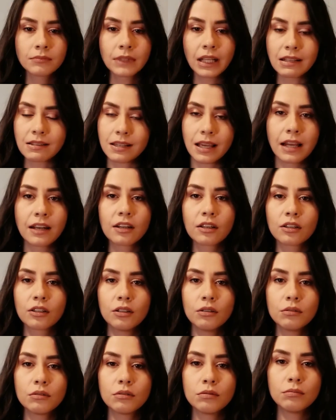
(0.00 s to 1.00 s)
That's kind of
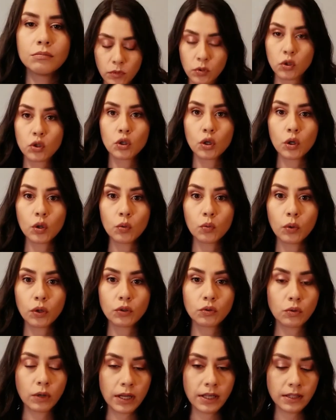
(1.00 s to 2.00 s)
cute. So what
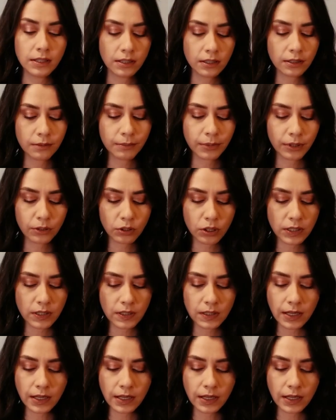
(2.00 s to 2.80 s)
do I think about this?